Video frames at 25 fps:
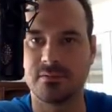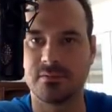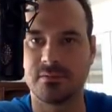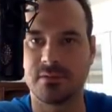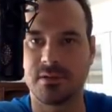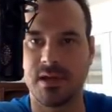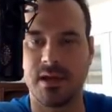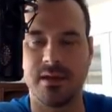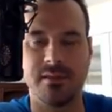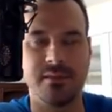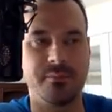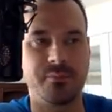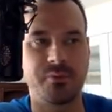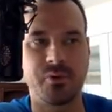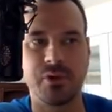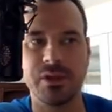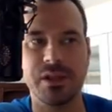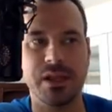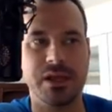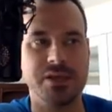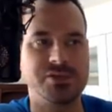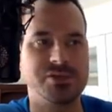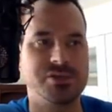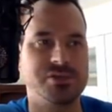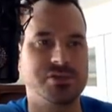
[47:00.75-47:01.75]
Okay, the
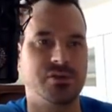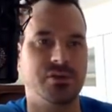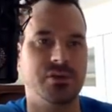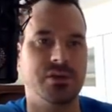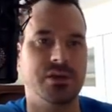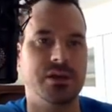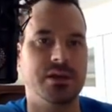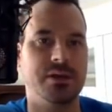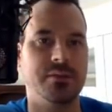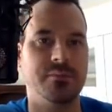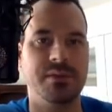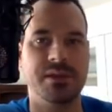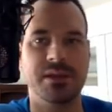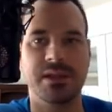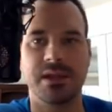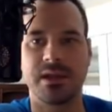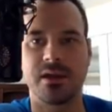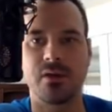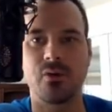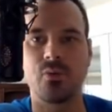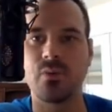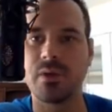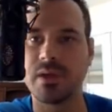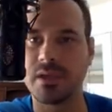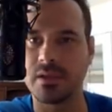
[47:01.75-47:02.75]
pre-launch is only going to be like
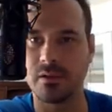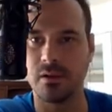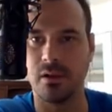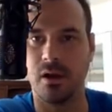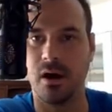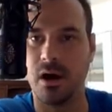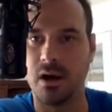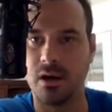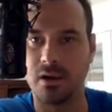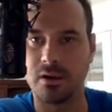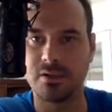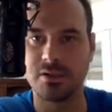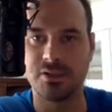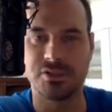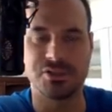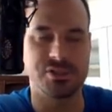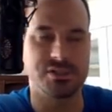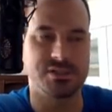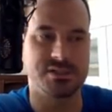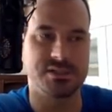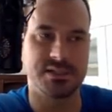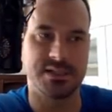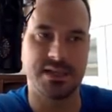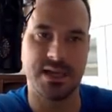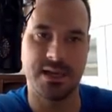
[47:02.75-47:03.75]
a week long. It's
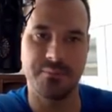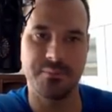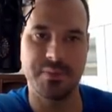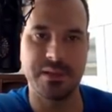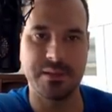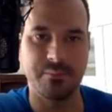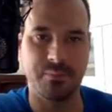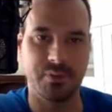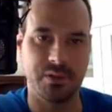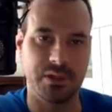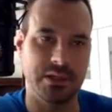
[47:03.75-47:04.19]
just to get people